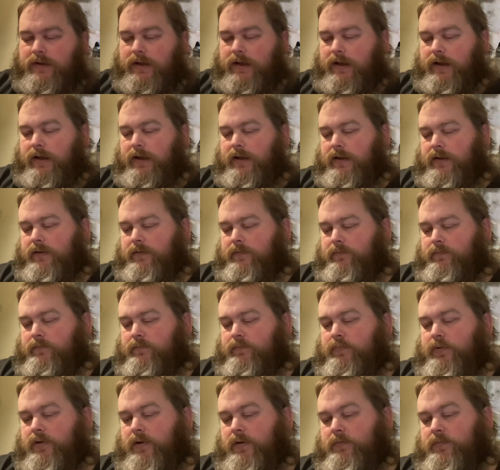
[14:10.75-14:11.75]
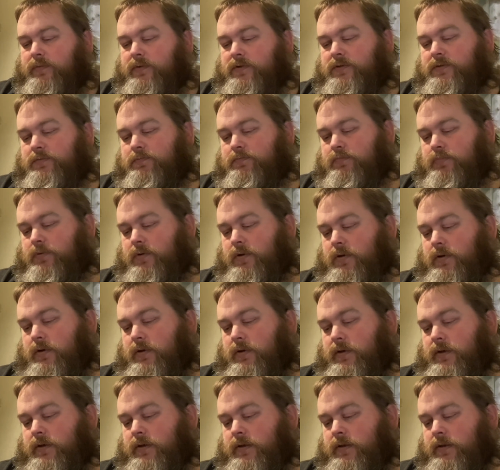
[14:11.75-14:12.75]
and published
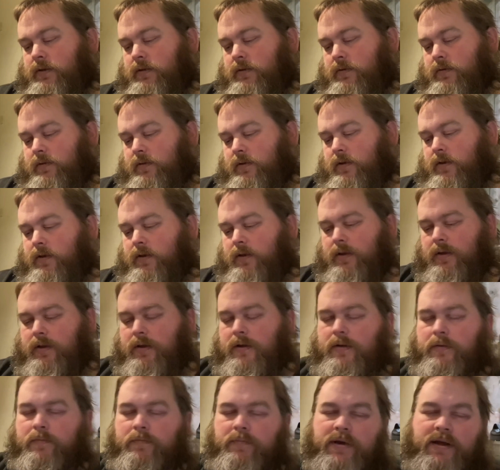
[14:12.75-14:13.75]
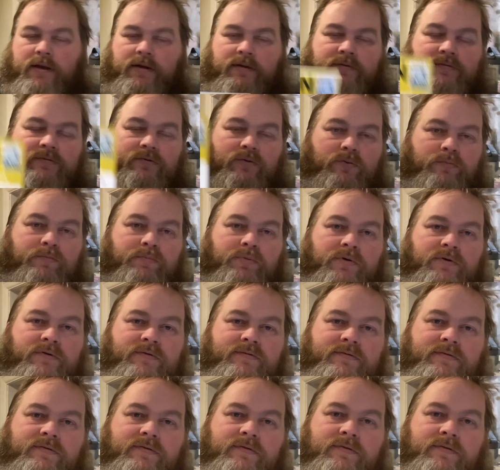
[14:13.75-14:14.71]
by Pen and Sword Books.